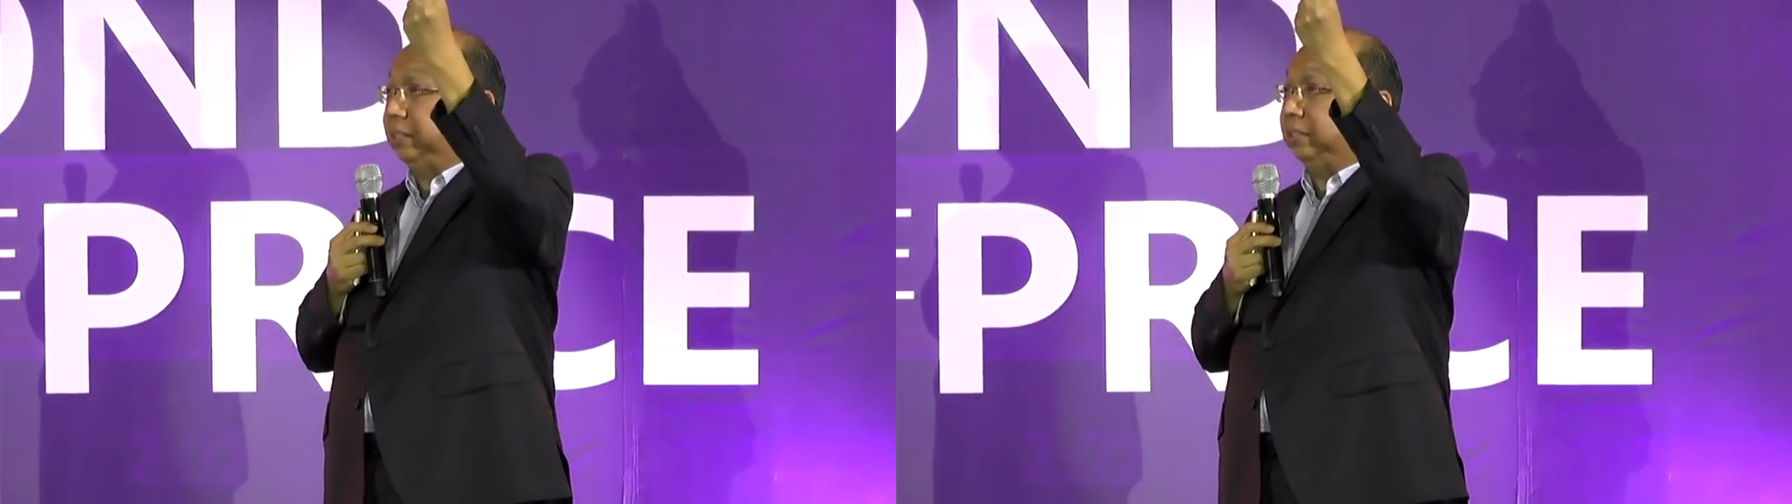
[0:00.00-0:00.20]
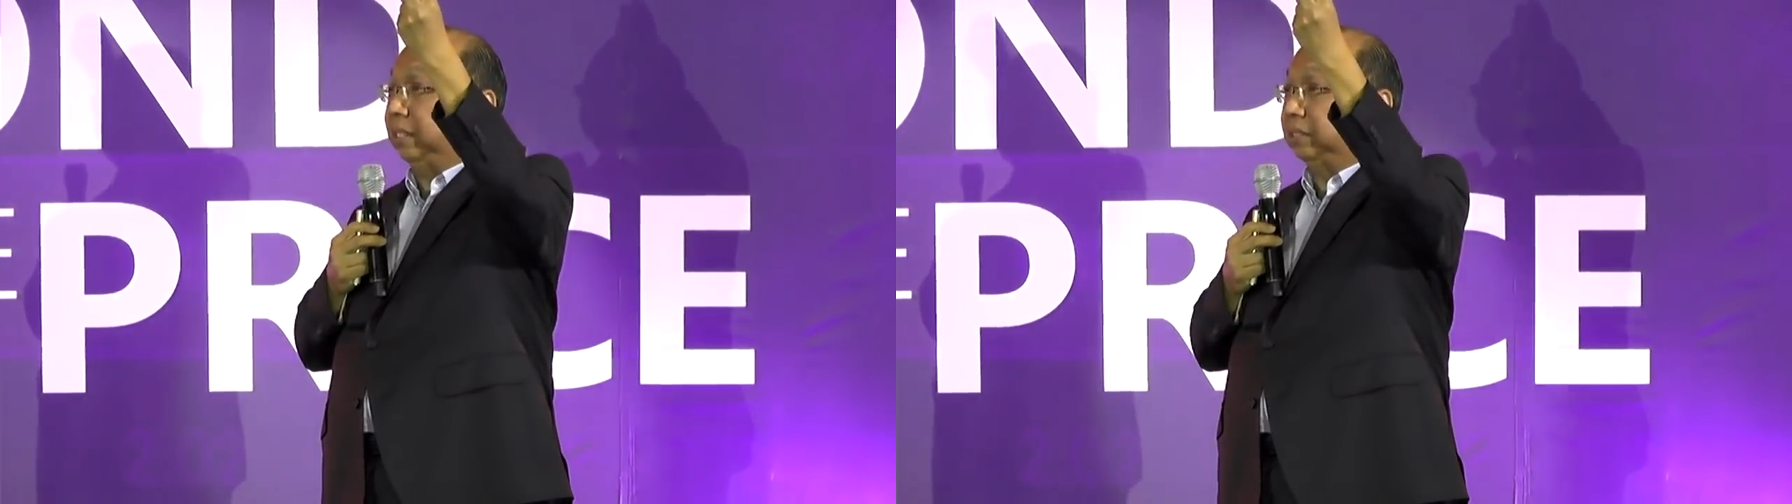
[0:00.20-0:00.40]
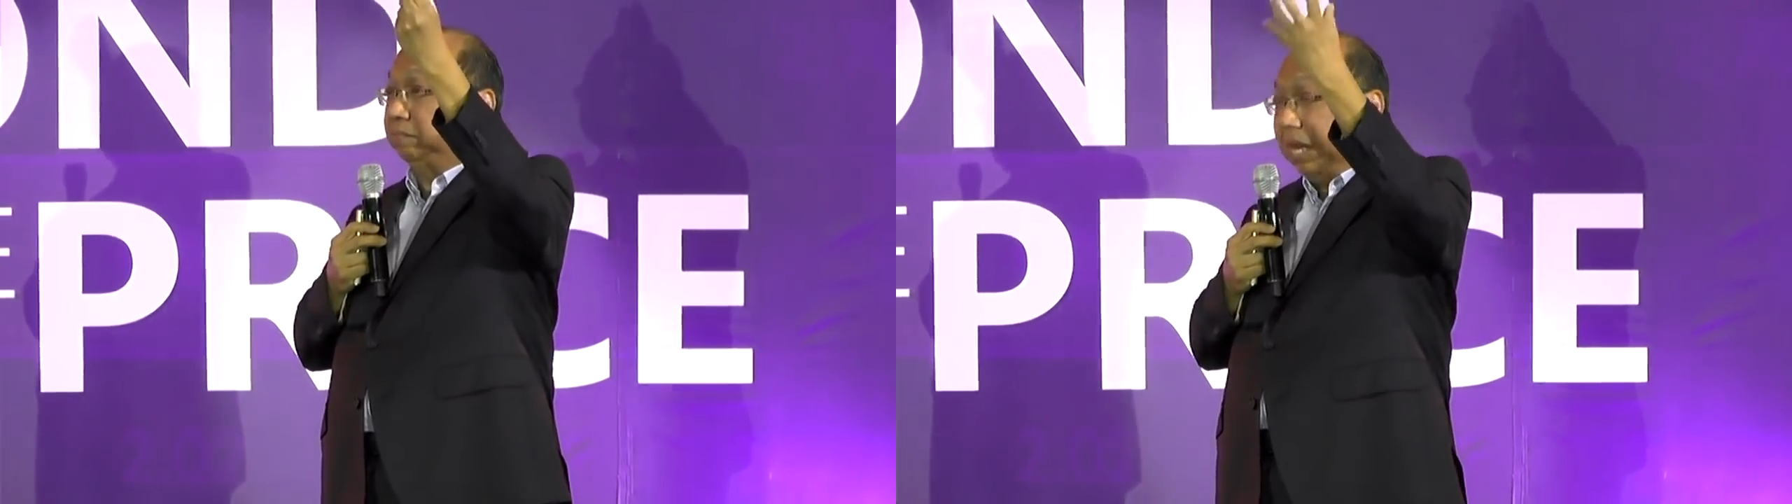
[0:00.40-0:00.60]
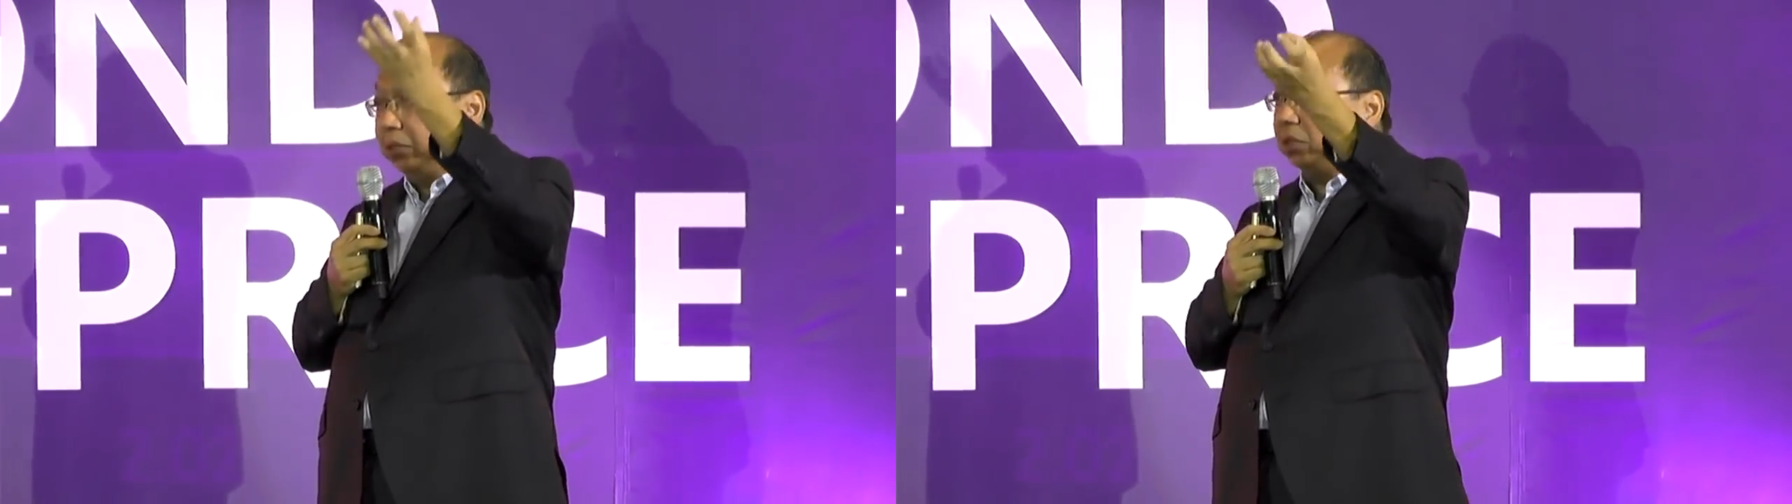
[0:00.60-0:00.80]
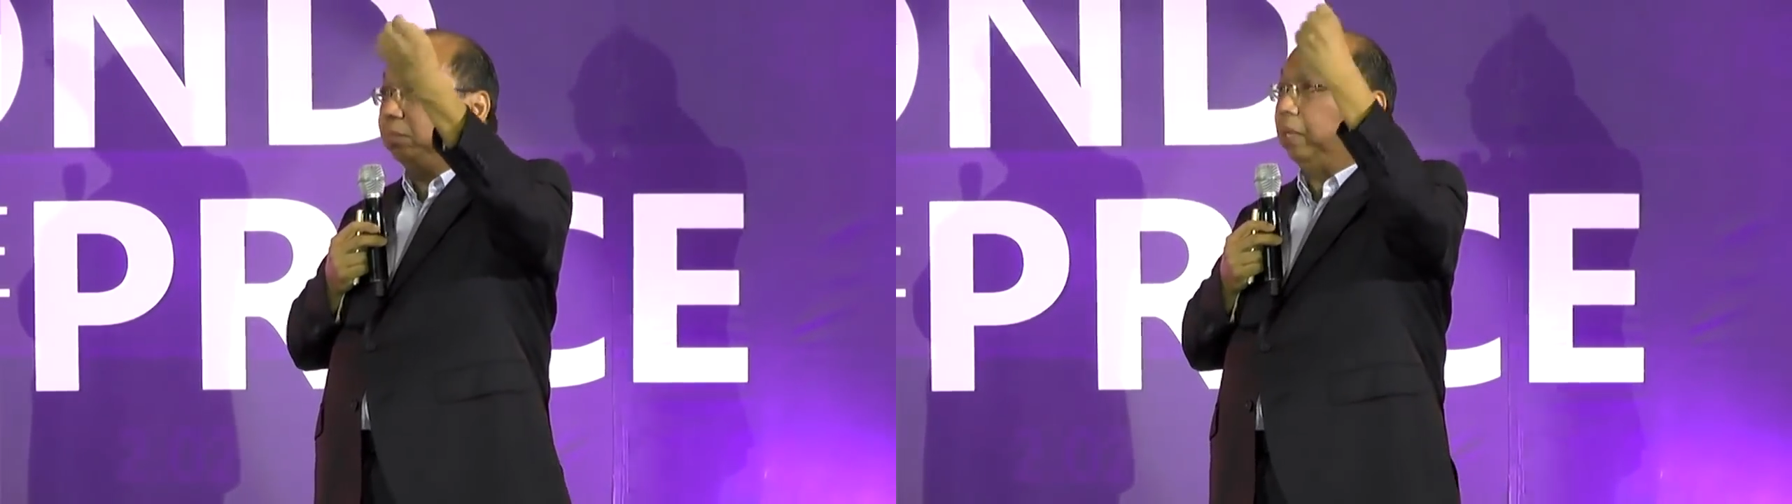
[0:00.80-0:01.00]
resistance,
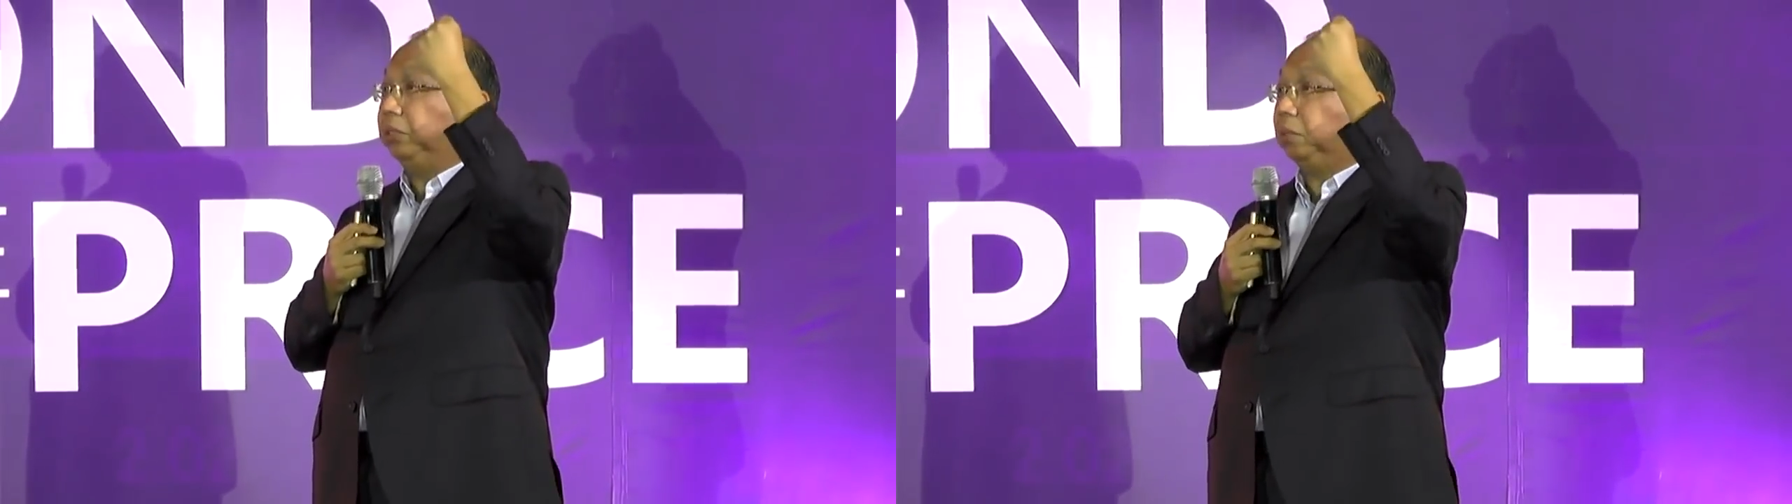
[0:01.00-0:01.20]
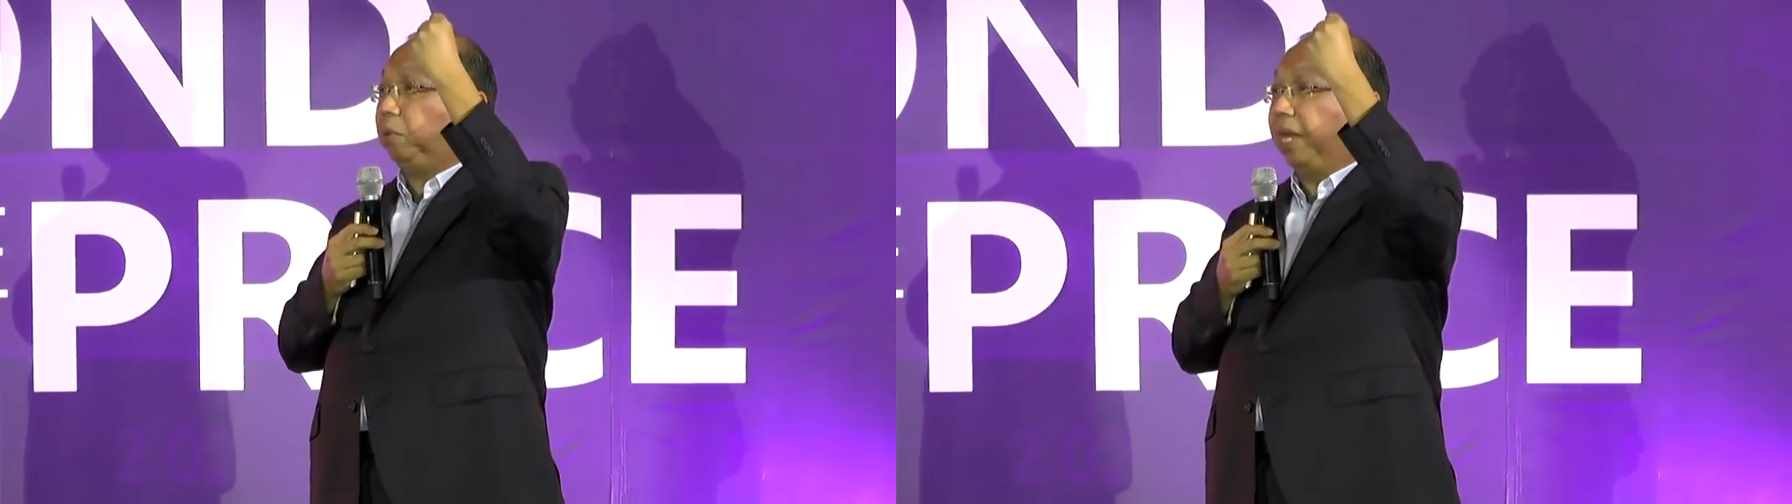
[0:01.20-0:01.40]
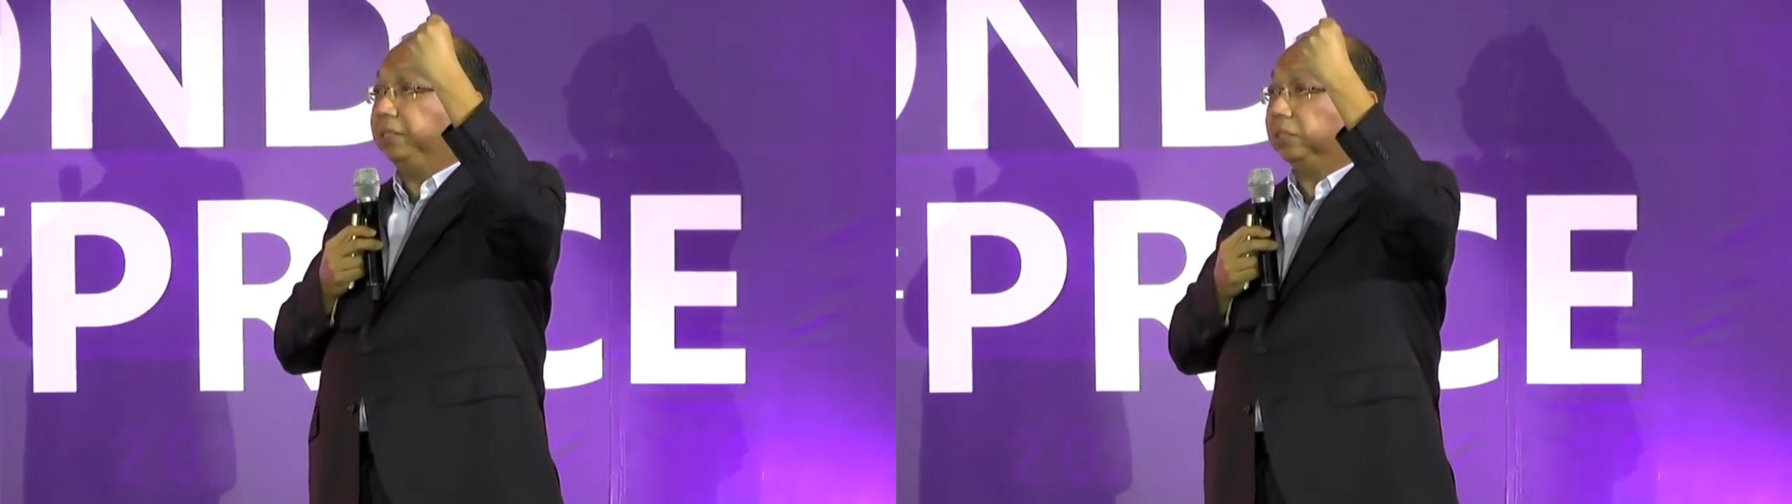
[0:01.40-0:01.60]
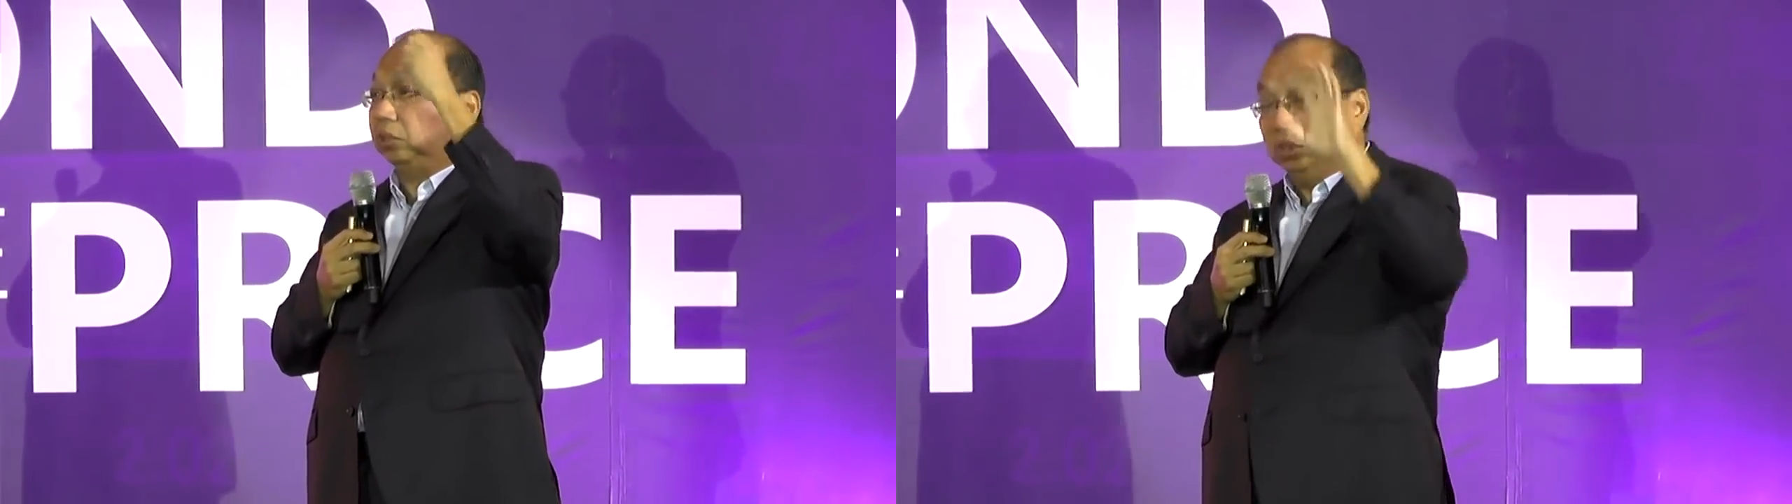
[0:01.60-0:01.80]
major prices.